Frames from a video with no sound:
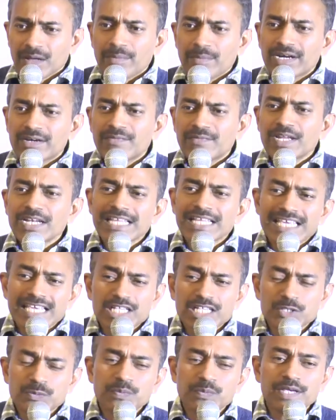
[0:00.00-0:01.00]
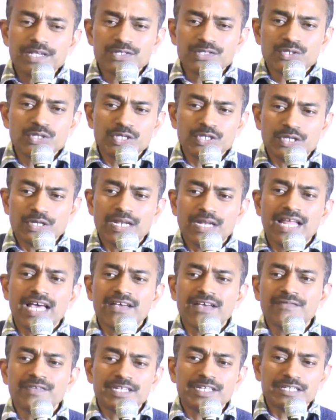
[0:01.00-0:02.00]
But when he speaks to you in your
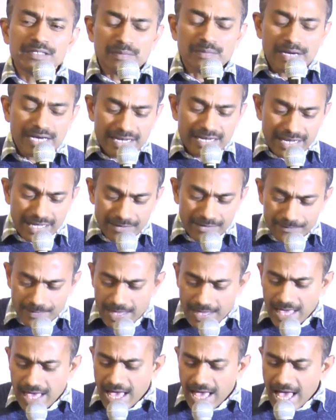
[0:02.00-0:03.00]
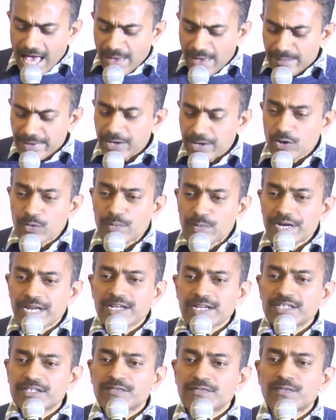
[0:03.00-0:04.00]
life and in my life, am I
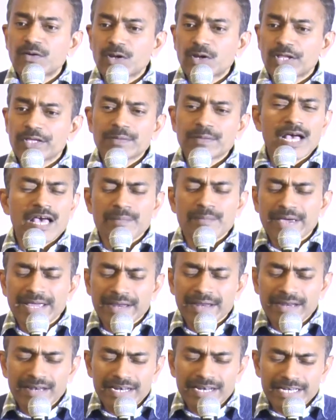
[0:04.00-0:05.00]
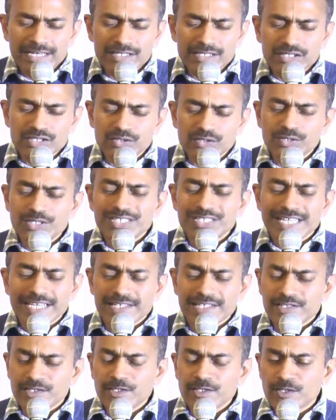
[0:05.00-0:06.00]
obedient to follow him? Am I ready to
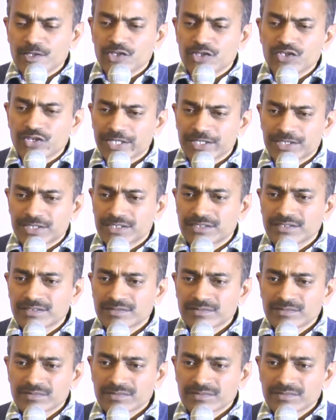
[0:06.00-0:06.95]
take his instruction?